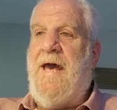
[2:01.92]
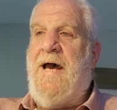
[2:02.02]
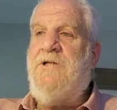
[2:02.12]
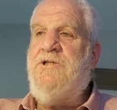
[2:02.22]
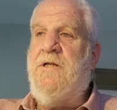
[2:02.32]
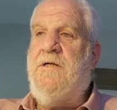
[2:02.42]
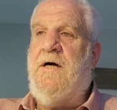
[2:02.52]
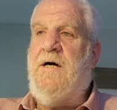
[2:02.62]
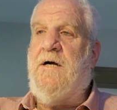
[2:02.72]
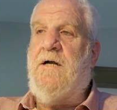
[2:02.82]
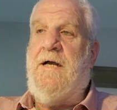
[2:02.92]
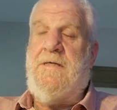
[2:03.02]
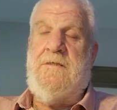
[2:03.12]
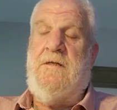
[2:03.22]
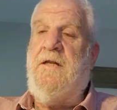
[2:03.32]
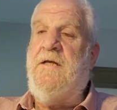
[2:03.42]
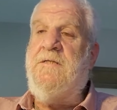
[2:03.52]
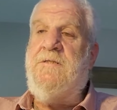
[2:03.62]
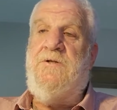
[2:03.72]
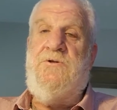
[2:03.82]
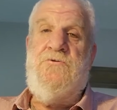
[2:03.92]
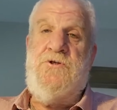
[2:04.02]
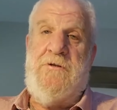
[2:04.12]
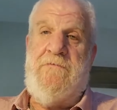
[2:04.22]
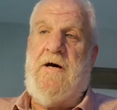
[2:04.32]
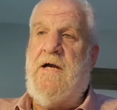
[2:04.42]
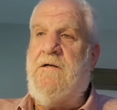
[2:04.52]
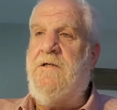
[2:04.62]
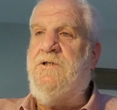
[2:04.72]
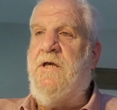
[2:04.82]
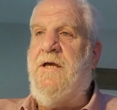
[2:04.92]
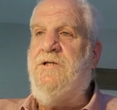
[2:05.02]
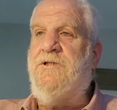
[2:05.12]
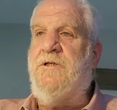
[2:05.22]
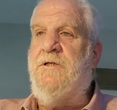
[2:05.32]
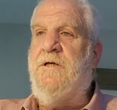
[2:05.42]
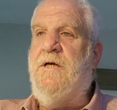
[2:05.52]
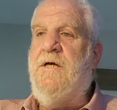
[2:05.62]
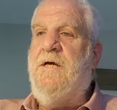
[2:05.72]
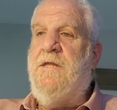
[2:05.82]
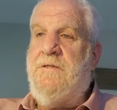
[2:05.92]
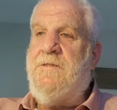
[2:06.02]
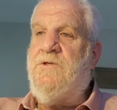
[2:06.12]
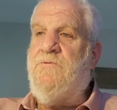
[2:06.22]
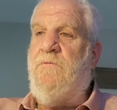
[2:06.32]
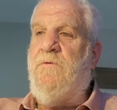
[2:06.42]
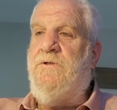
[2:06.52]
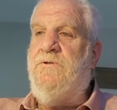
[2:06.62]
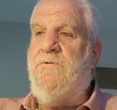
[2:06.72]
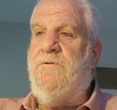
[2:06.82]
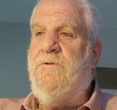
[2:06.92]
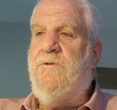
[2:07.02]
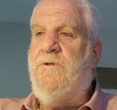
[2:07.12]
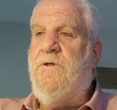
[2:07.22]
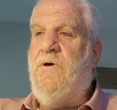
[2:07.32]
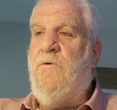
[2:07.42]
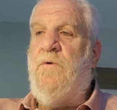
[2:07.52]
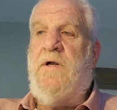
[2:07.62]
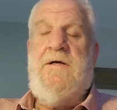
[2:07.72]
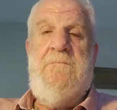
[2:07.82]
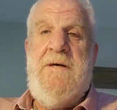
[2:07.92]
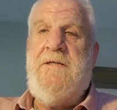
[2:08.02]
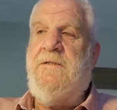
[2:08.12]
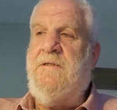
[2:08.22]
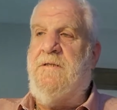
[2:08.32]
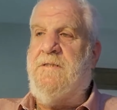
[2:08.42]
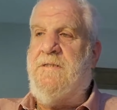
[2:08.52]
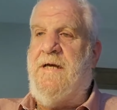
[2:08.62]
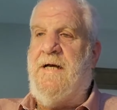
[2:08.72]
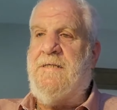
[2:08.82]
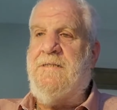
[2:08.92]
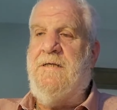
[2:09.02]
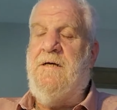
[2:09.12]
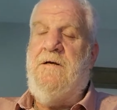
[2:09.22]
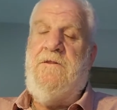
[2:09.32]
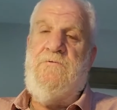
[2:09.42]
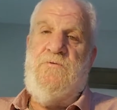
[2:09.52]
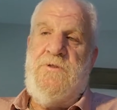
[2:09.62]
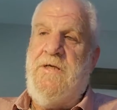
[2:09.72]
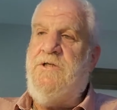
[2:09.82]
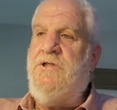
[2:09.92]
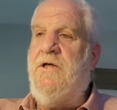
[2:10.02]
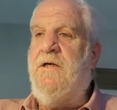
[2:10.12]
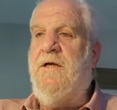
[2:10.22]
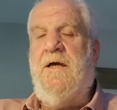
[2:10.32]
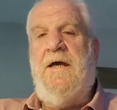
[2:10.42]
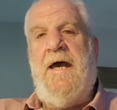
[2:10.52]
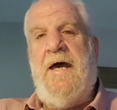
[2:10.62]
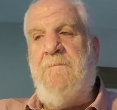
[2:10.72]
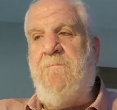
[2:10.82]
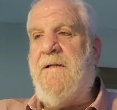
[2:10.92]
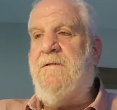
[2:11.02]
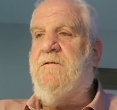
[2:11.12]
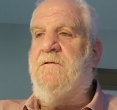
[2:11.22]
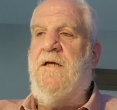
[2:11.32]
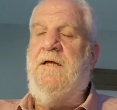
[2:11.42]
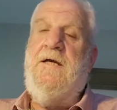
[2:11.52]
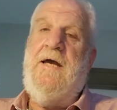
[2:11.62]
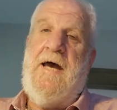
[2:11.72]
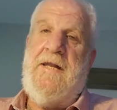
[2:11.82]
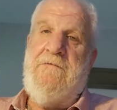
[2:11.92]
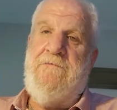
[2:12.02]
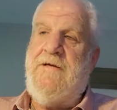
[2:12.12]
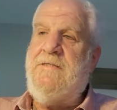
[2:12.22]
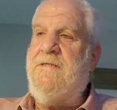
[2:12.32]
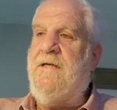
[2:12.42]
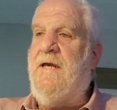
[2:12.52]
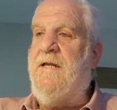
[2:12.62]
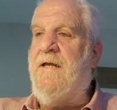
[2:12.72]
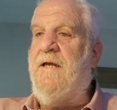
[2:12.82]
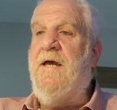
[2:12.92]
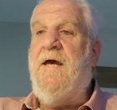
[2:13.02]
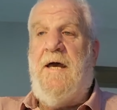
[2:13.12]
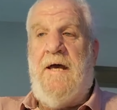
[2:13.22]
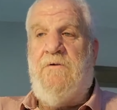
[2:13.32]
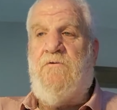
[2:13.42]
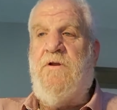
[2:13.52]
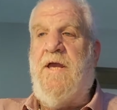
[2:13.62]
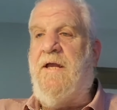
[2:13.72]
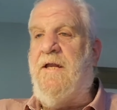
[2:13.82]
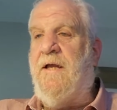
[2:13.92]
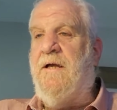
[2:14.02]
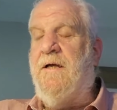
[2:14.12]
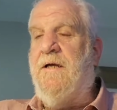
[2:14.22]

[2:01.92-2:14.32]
At Shenkar, as a leading institution of higher education, this is what we do. We're committed to this task through teaching and mentoring and investigating and creating.